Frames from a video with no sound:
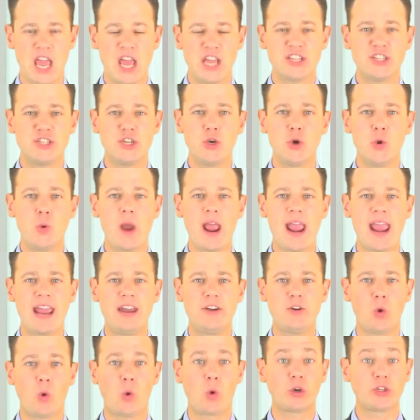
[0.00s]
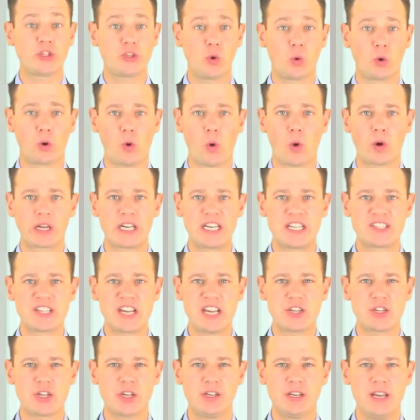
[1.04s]
You and/or your
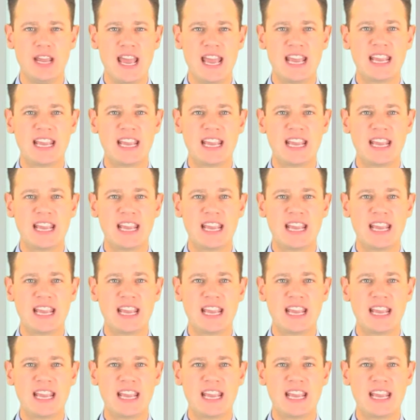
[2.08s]
organization